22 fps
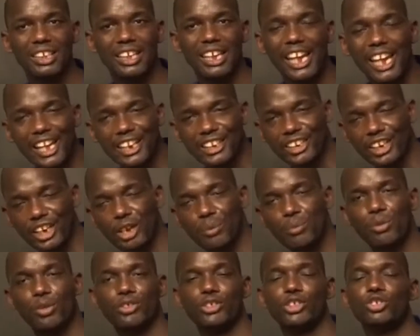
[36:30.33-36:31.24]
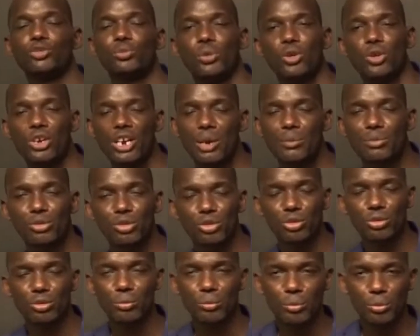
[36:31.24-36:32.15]
and keep for this program to
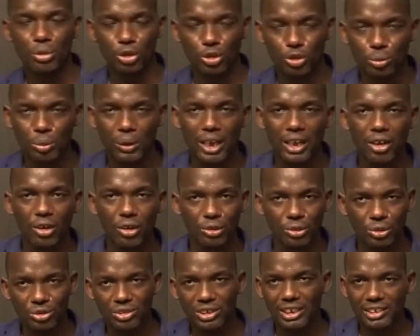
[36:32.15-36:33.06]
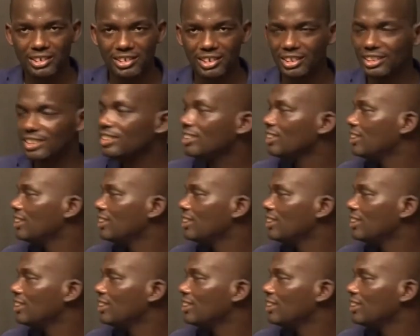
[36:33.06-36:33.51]
prosper or to succeed.